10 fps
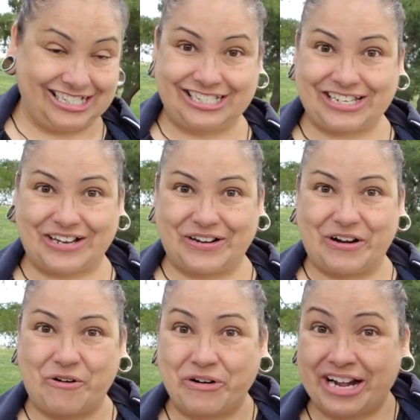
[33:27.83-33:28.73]
So
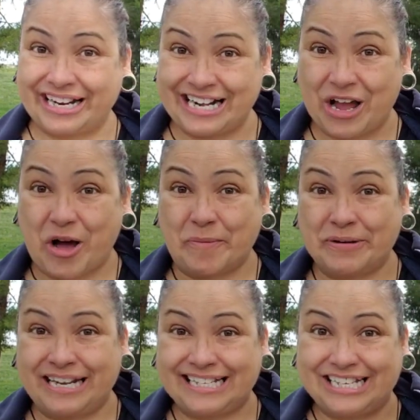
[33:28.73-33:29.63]
we are going to
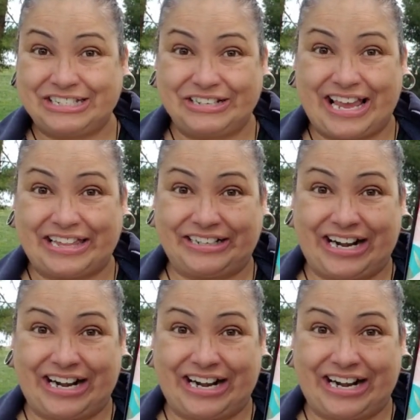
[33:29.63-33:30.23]
open it together